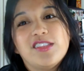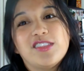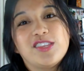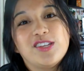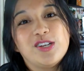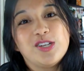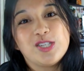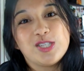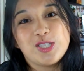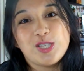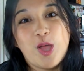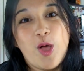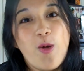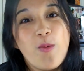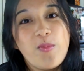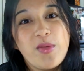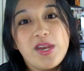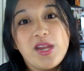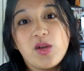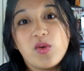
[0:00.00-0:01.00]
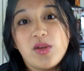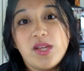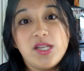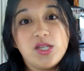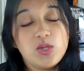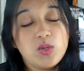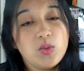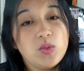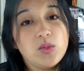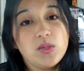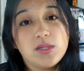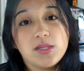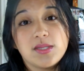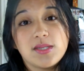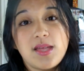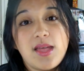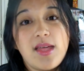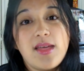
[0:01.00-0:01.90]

that there's so many great tools,